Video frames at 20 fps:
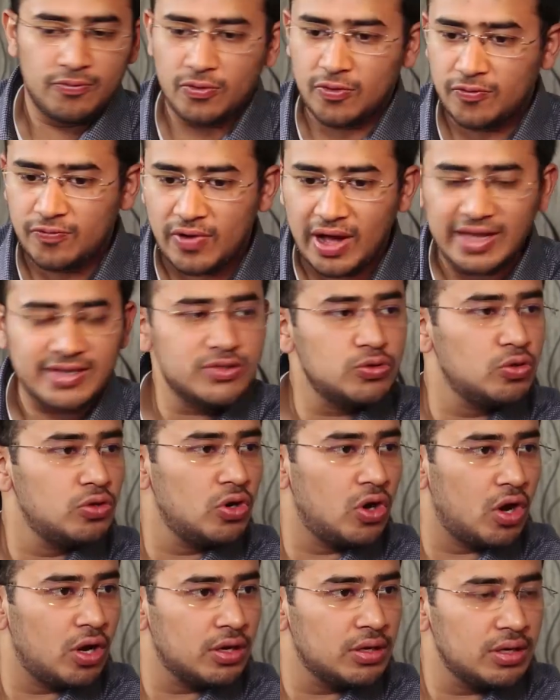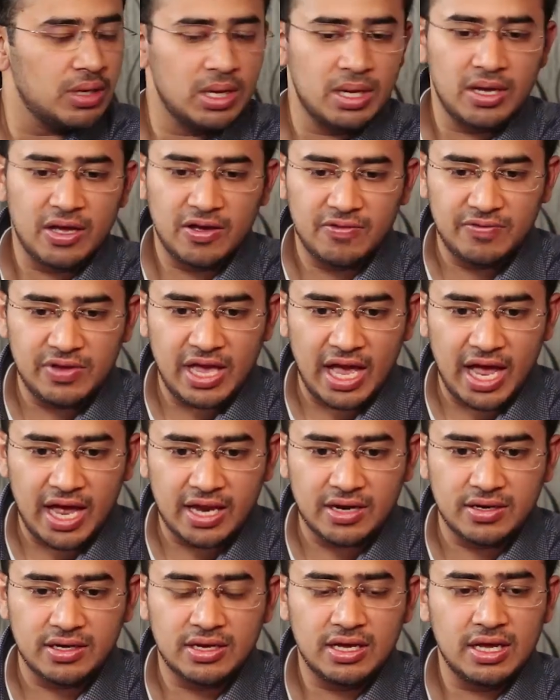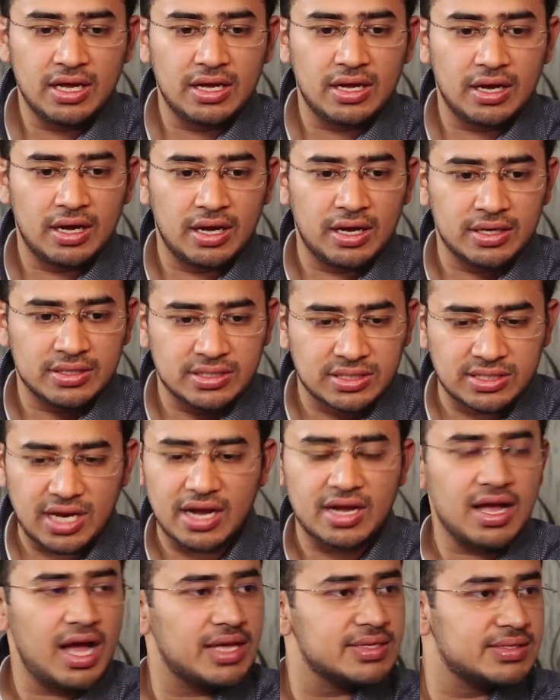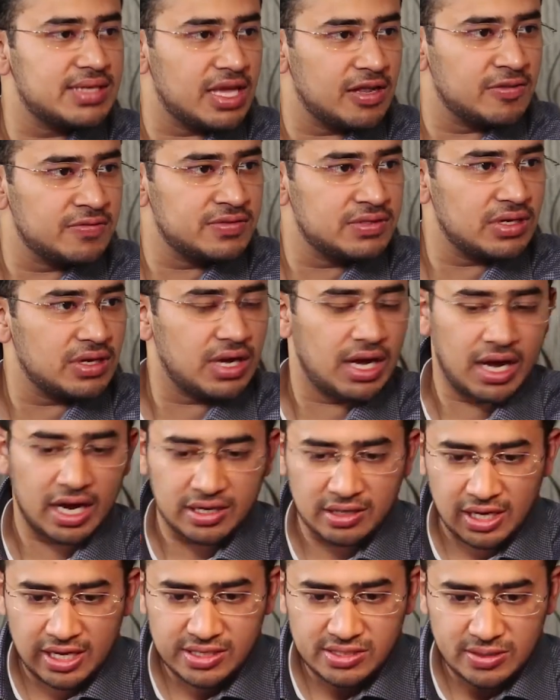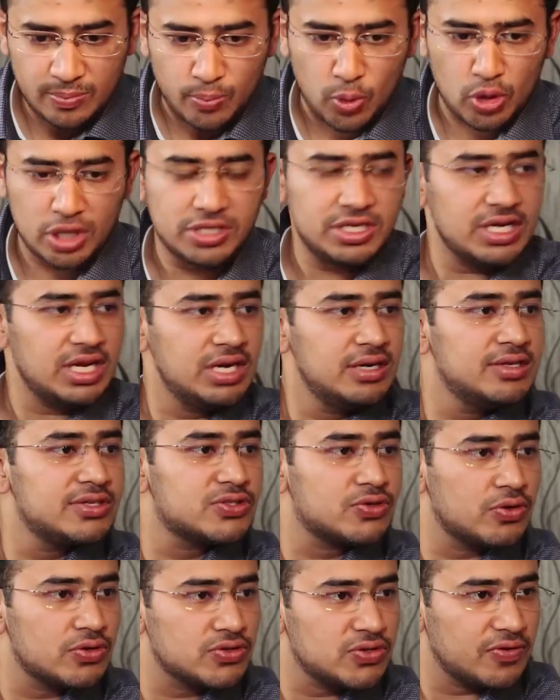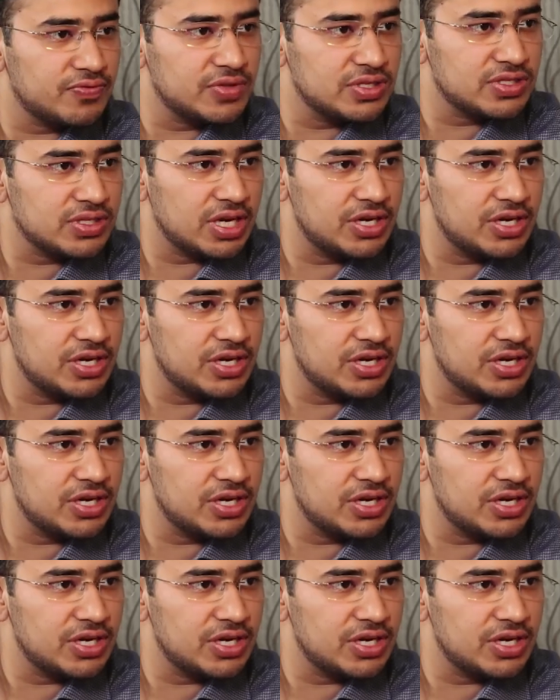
For far too long, we had stuck ourselves, at least the political discourse of this